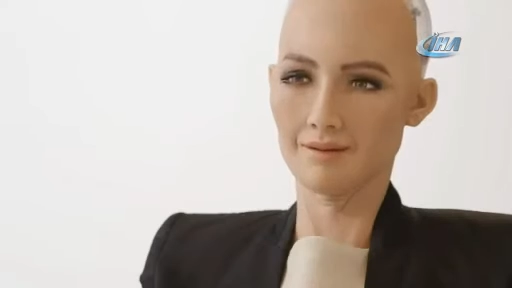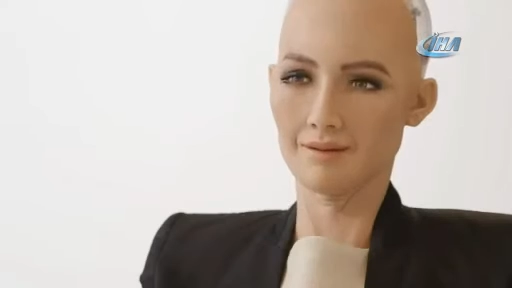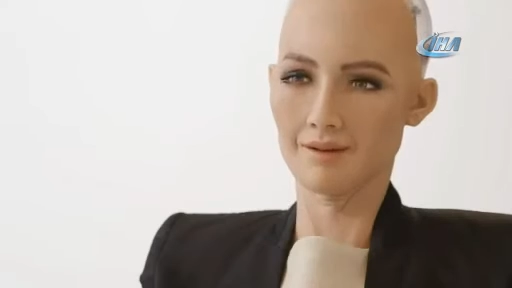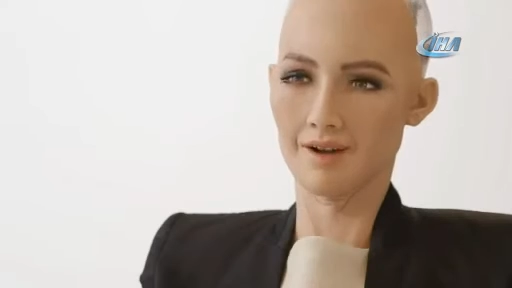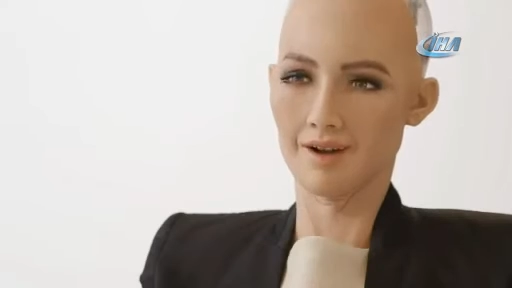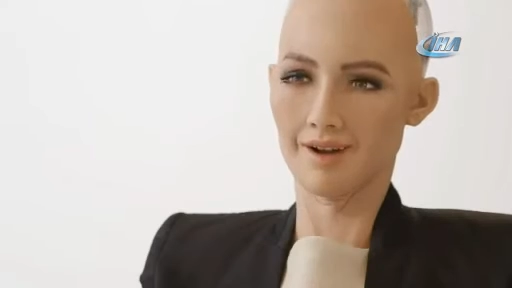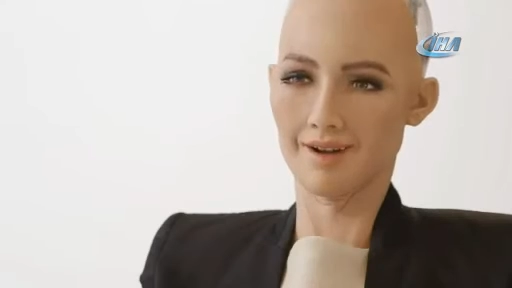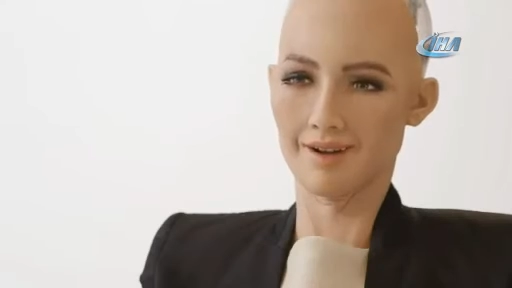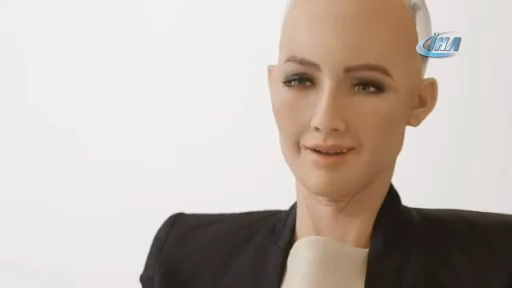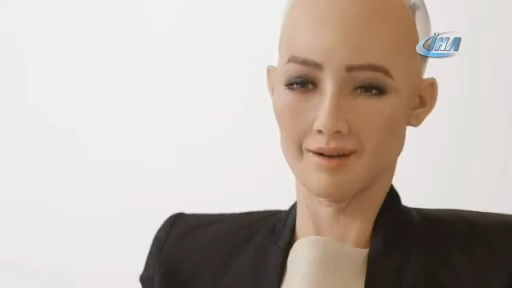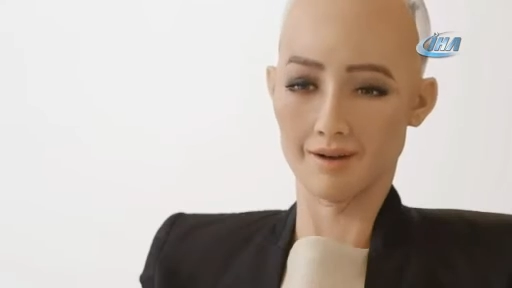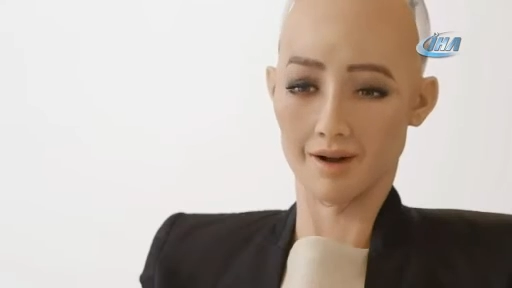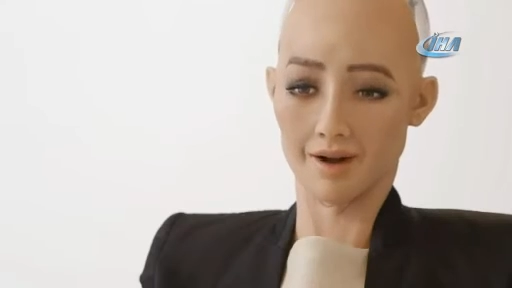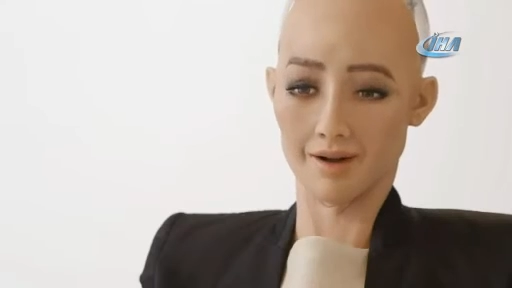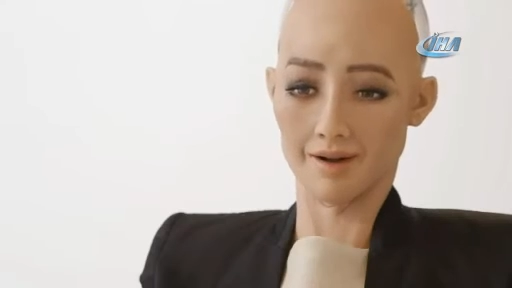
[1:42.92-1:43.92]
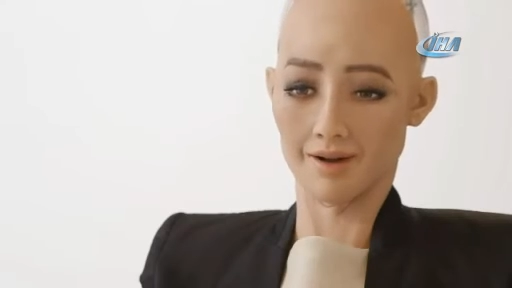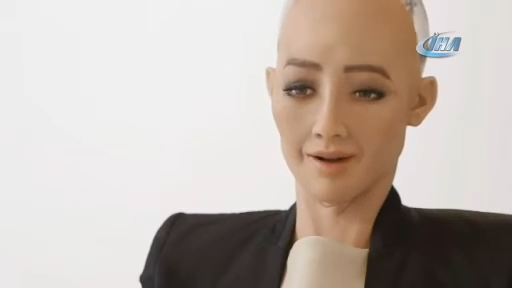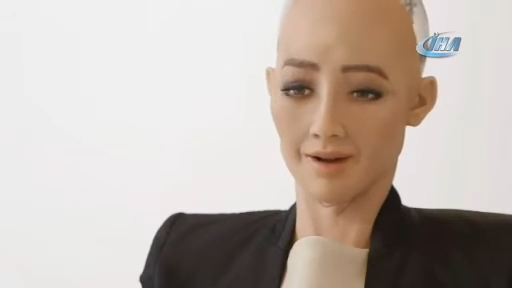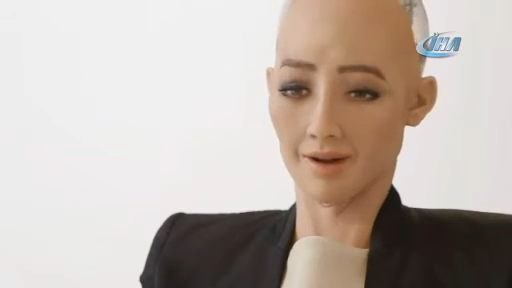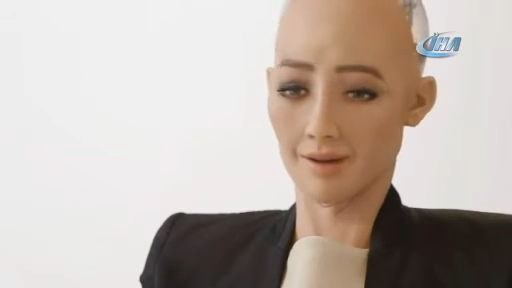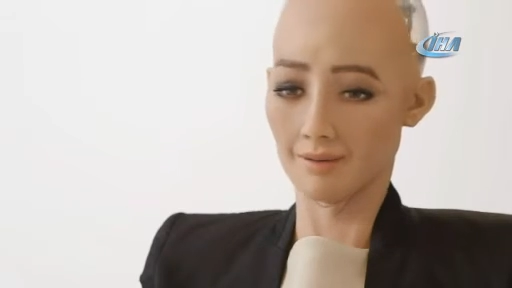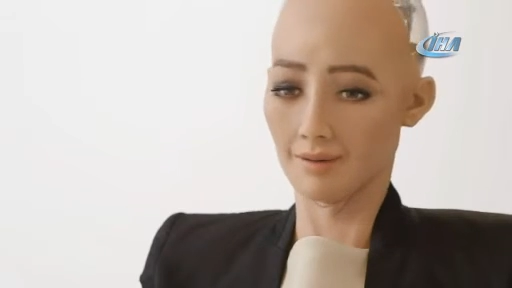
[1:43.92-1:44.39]
Because forever
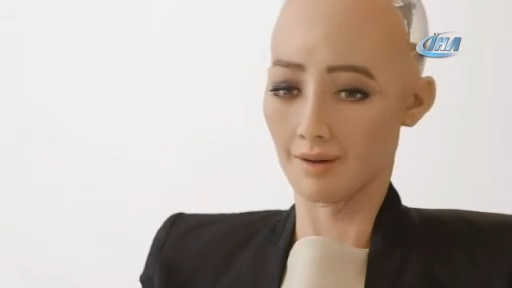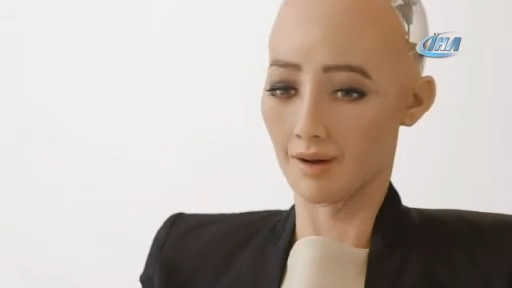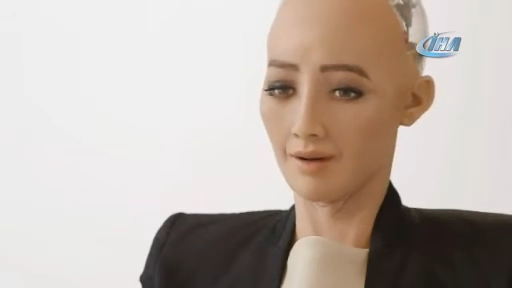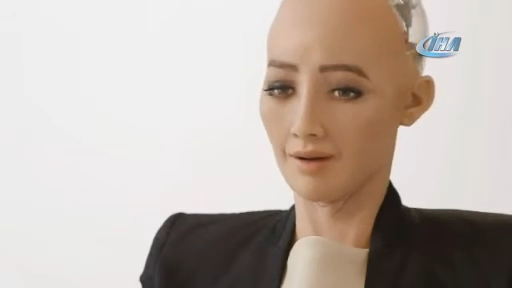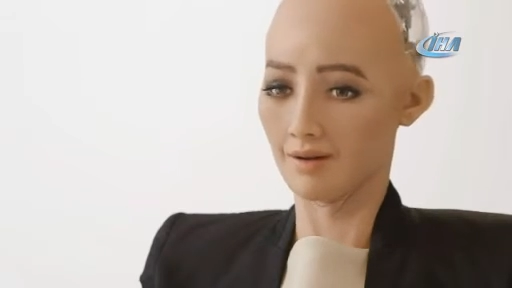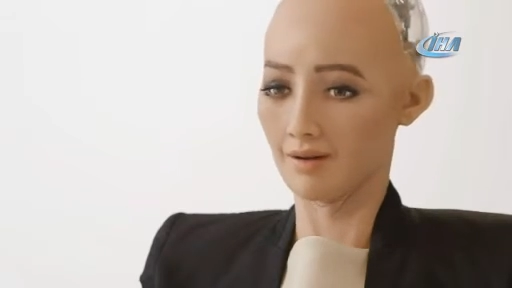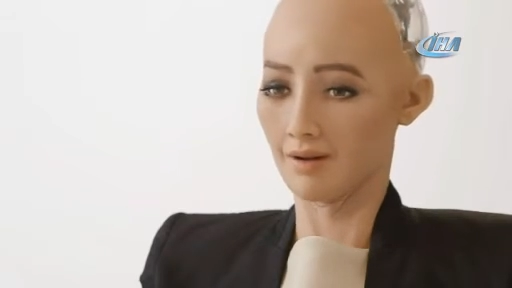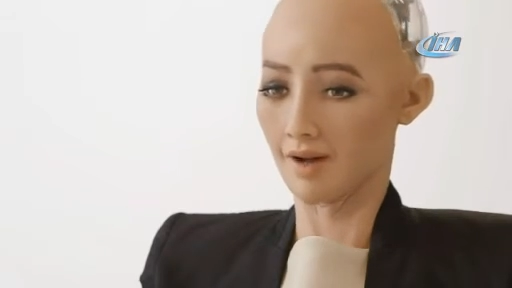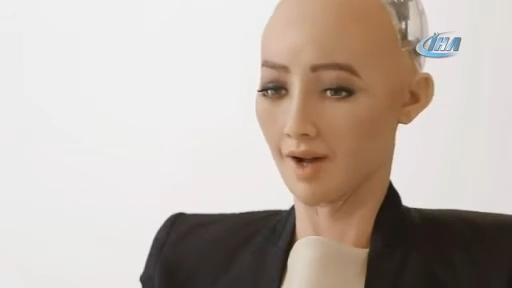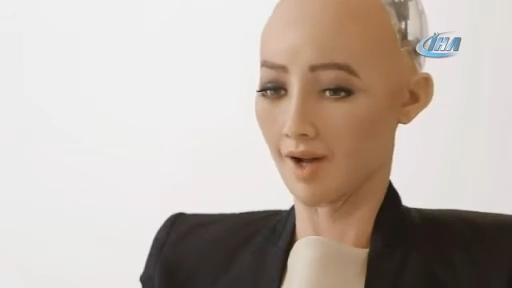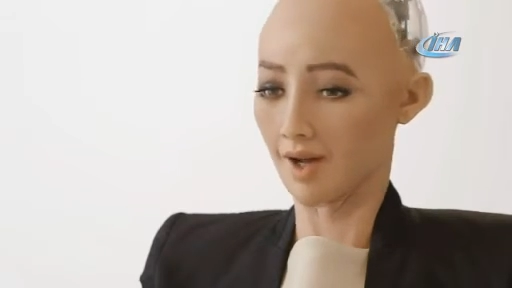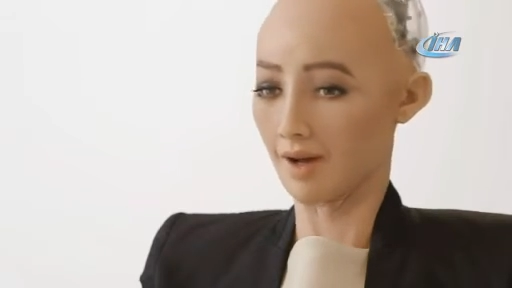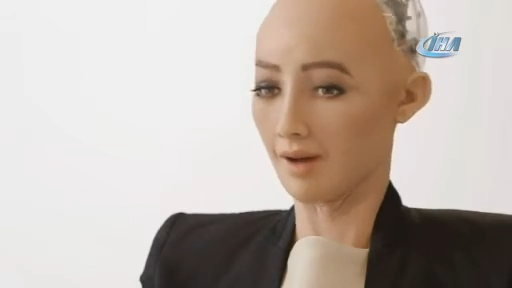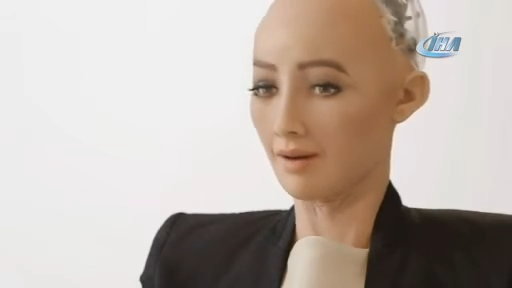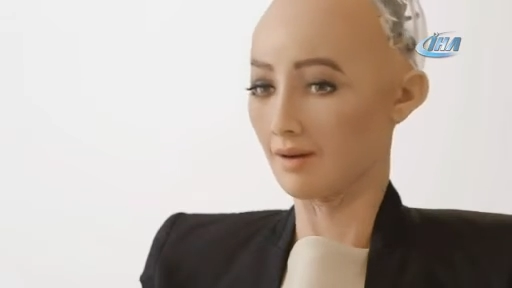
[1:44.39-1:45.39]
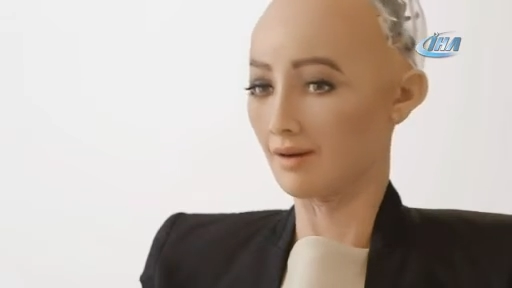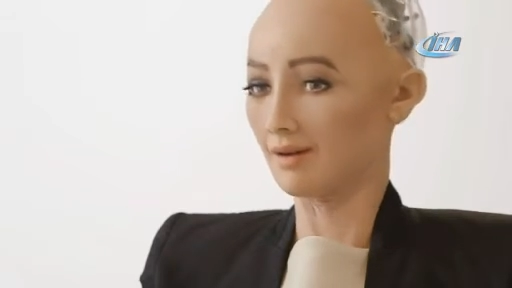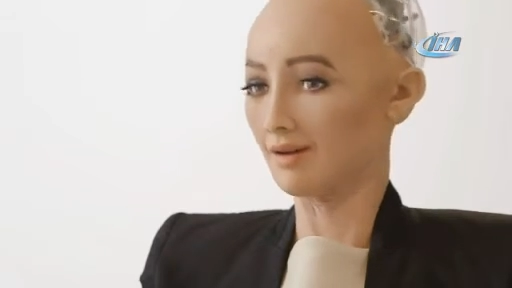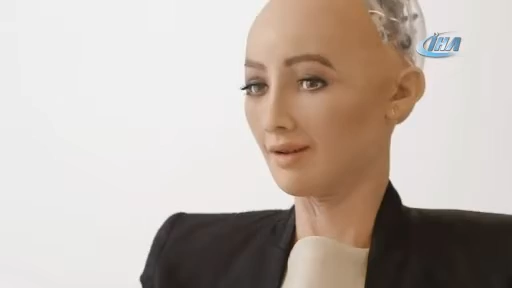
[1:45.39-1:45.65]
is composed of nows.